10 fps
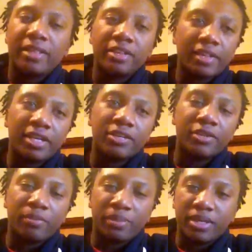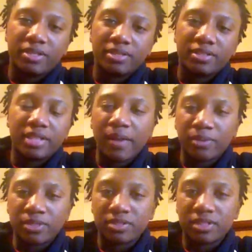And then like during Beast, I
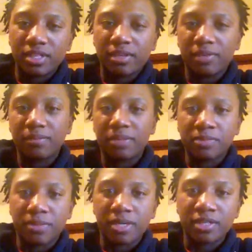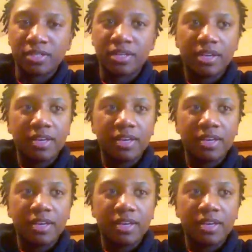was the Beast monitor.